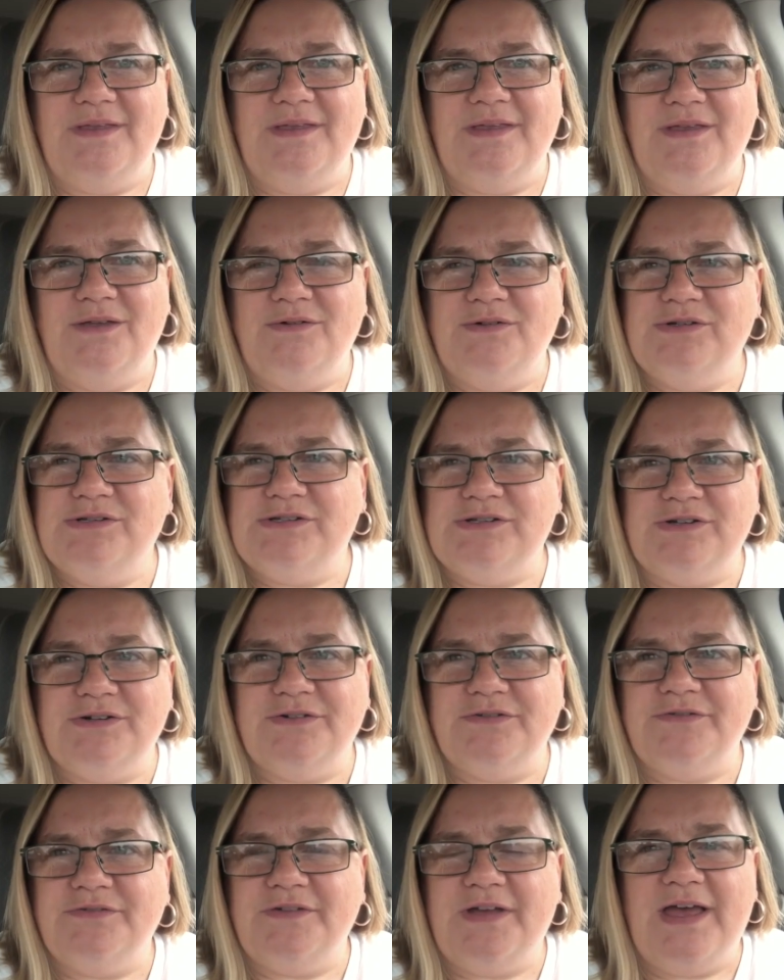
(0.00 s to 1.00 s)
You
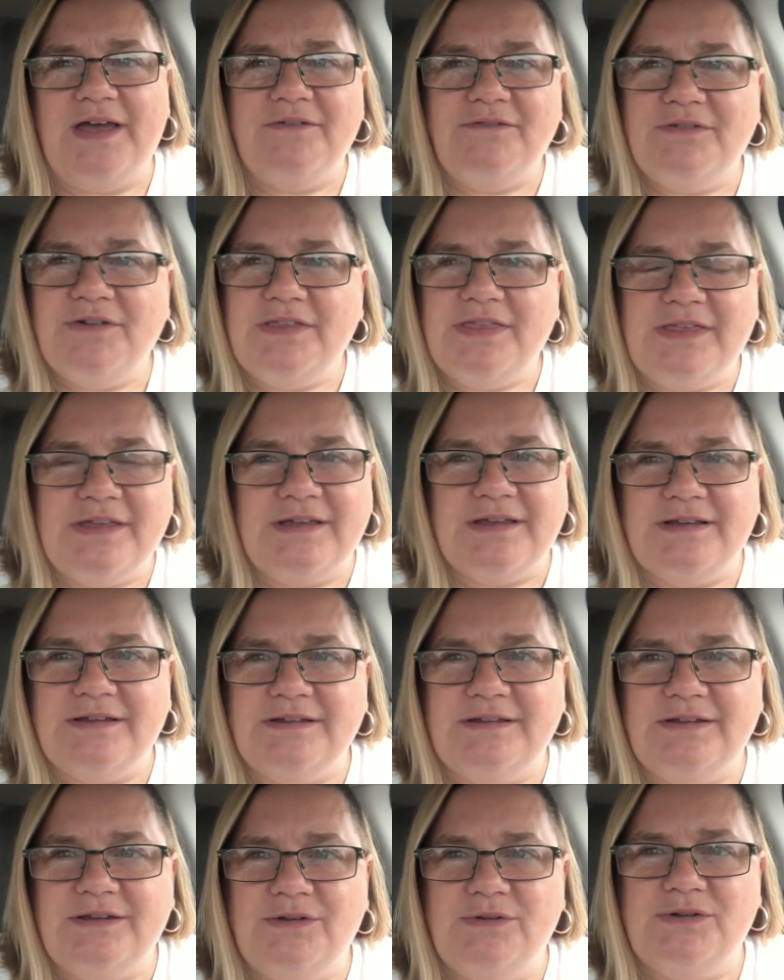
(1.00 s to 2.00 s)
deserve
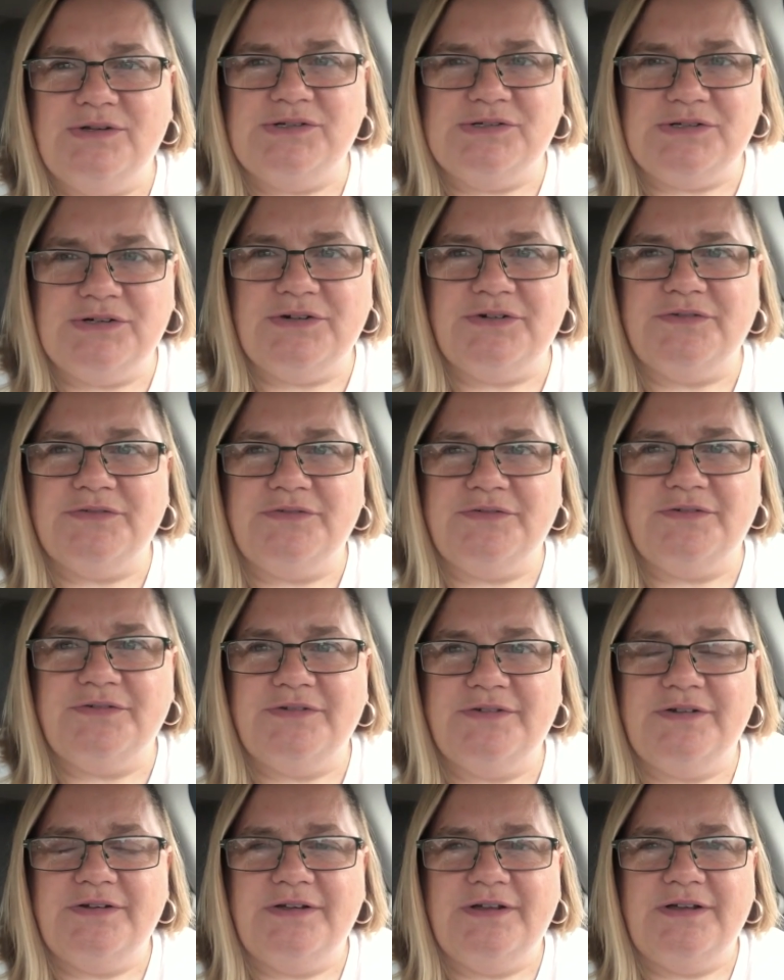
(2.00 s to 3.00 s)
everything. You deserve
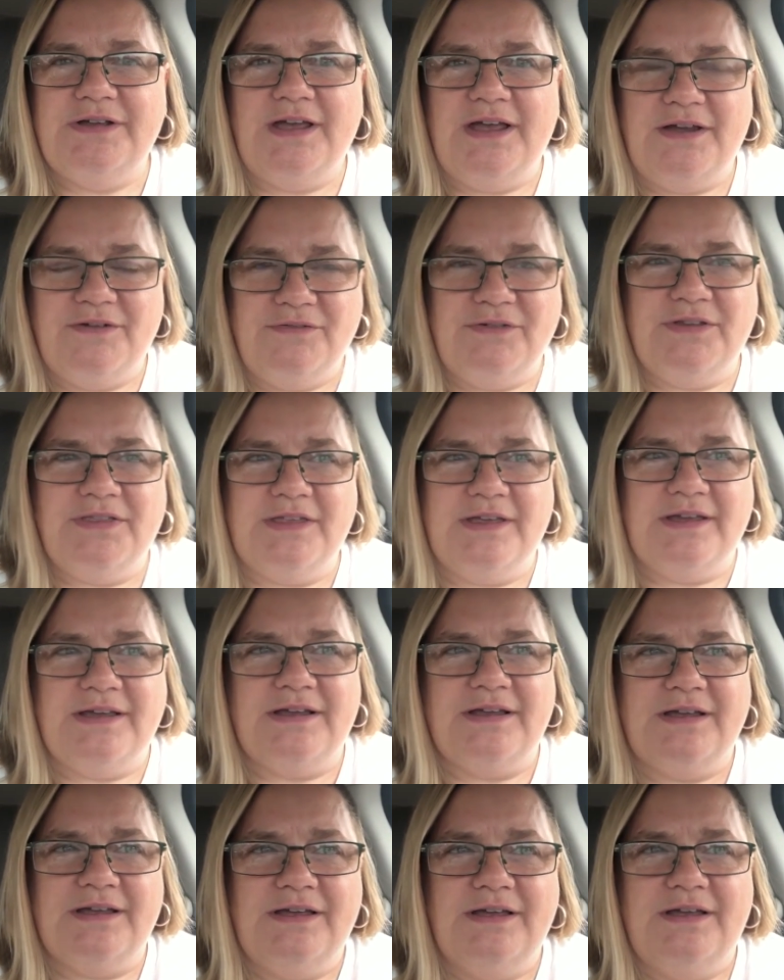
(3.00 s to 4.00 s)
everything.
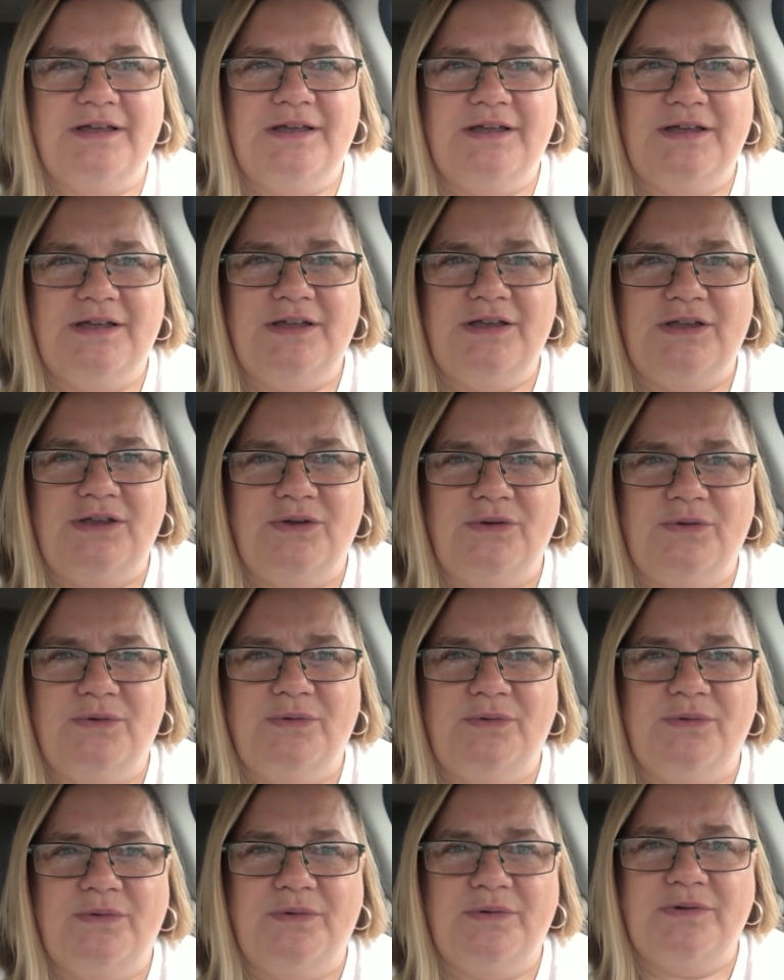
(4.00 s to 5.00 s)

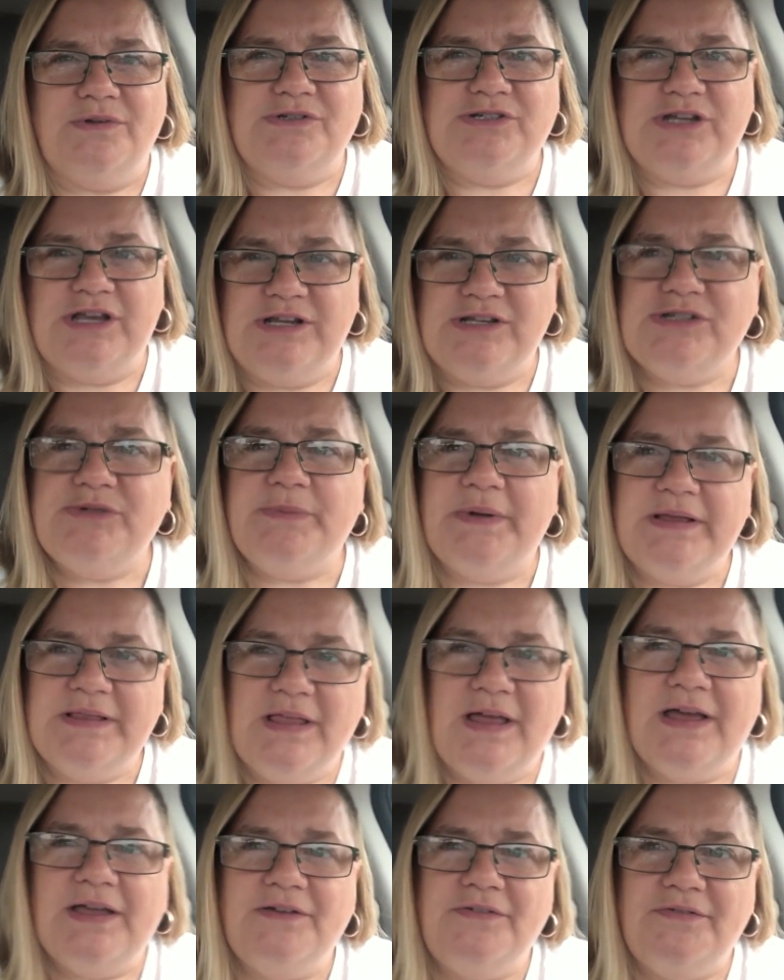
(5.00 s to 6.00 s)
You changed my
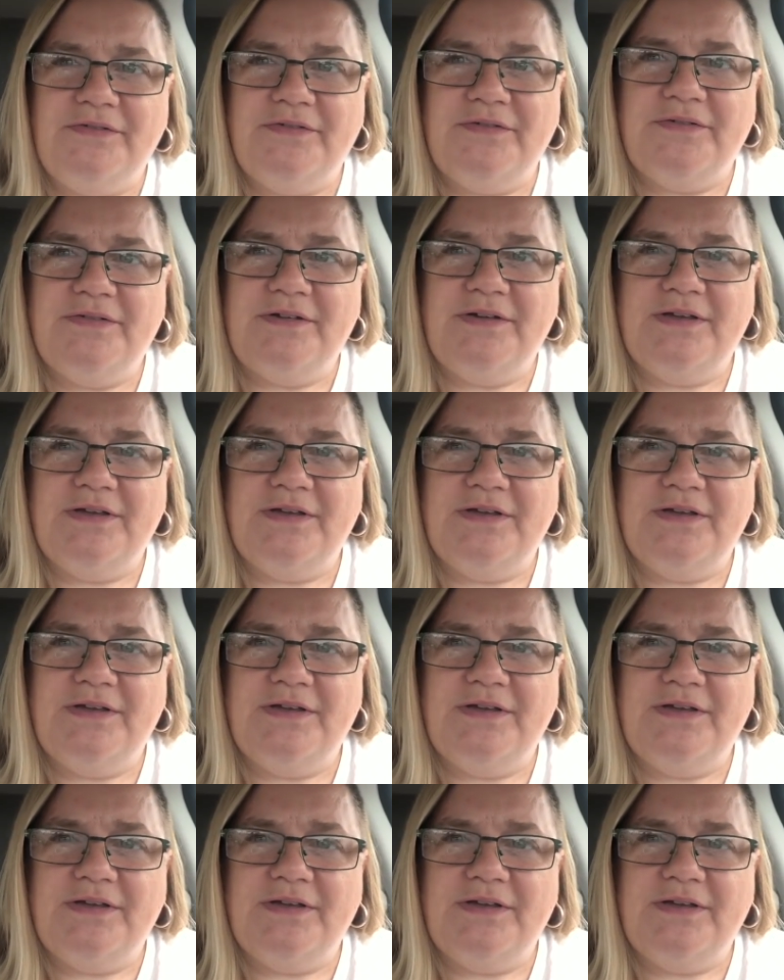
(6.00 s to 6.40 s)
life.